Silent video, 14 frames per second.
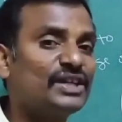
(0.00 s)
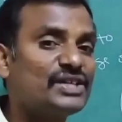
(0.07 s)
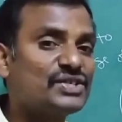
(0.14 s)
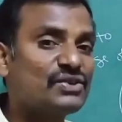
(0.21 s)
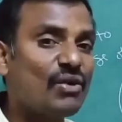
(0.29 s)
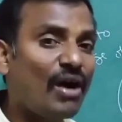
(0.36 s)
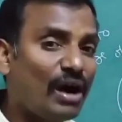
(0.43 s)
that
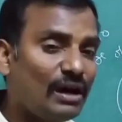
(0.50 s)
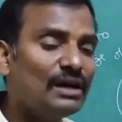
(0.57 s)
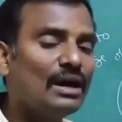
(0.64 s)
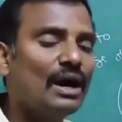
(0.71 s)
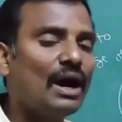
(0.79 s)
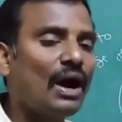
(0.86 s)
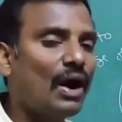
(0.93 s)
is called
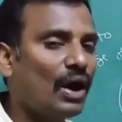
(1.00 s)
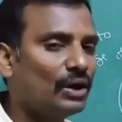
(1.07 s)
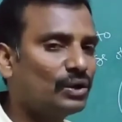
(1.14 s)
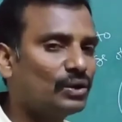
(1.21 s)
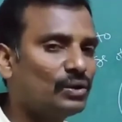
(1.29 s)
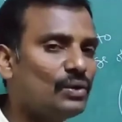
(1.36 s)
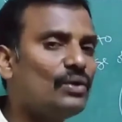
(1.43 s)

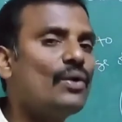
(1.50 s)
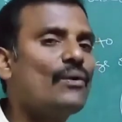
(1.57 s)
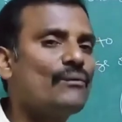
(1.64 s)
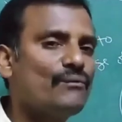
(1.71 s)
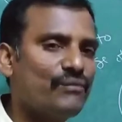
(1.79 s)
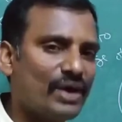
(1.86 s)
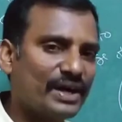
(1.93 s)

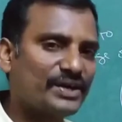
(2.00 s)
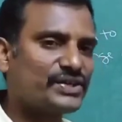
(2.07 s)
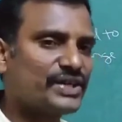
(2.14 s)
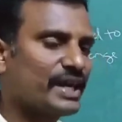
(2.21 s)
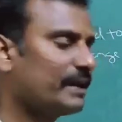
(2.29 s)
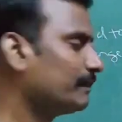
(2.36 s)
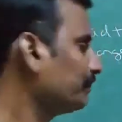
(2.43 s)
onto
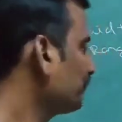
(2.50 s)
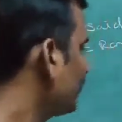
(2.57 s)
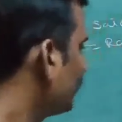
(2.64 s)
function.